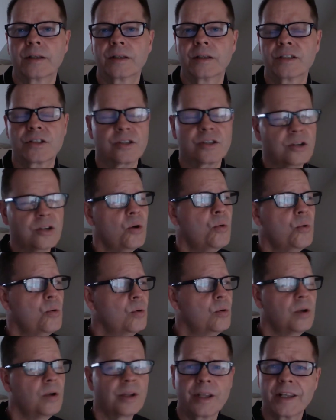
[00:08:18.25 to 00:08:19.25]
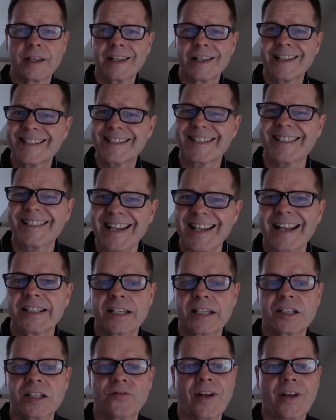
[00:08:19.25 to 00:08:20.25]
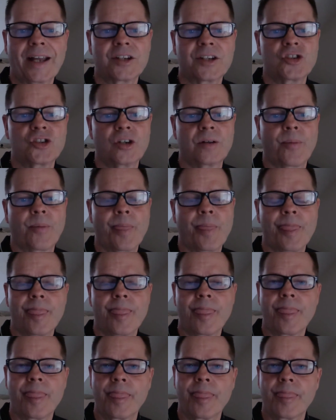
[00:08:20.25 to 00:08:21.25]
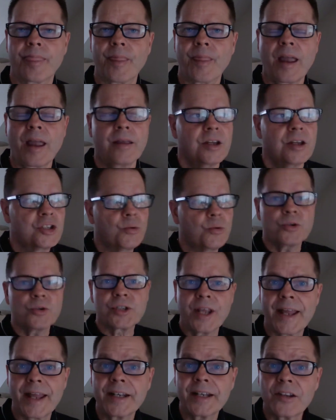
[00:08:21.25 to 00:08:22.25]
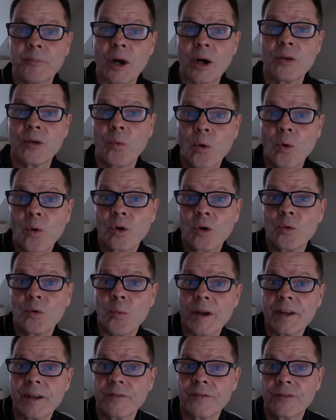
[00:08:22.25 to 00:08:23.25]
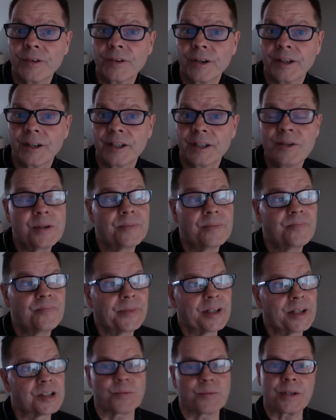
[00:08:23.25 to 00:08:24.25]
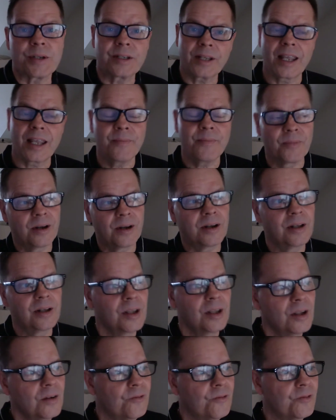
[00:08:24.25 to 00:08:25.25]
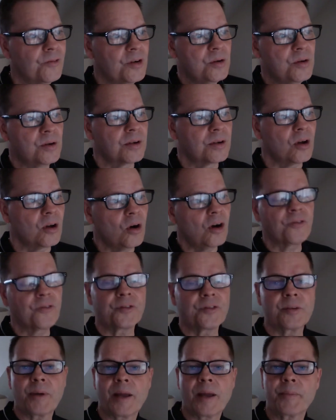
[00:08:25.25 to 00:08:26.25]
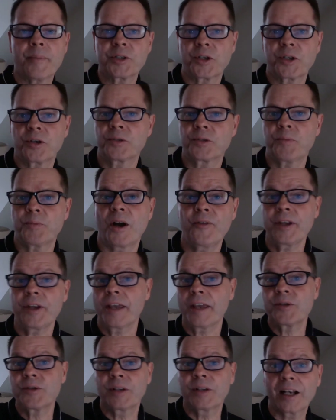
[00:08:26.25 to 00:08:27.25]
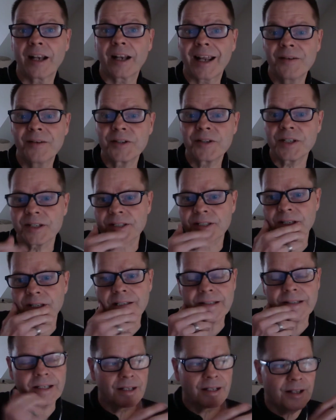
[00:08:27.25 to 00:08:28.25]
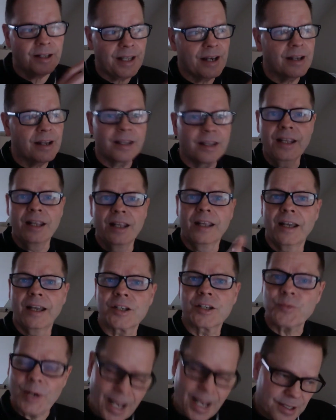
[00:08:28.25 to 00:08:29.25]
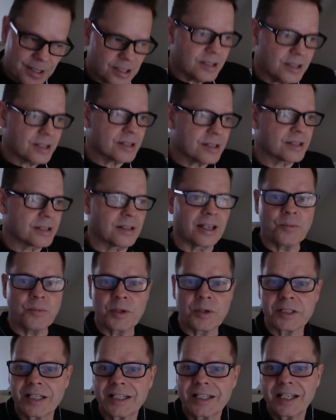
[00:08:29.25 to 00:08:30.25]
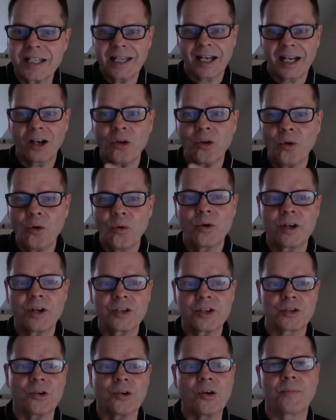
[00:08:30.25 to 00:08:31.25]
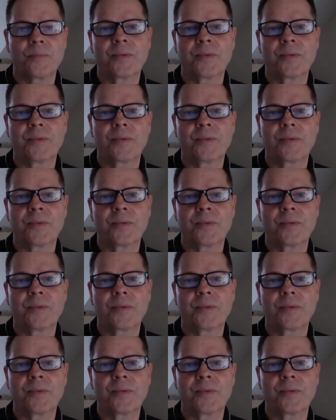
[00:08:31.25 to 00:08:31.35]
Soul satisfaction. Towards the end of my walk with Luke, as we came through and off the Pembrokeshire Coast Path, we came into a little housing estate, and there, as we entered the estate, was this little corner shop.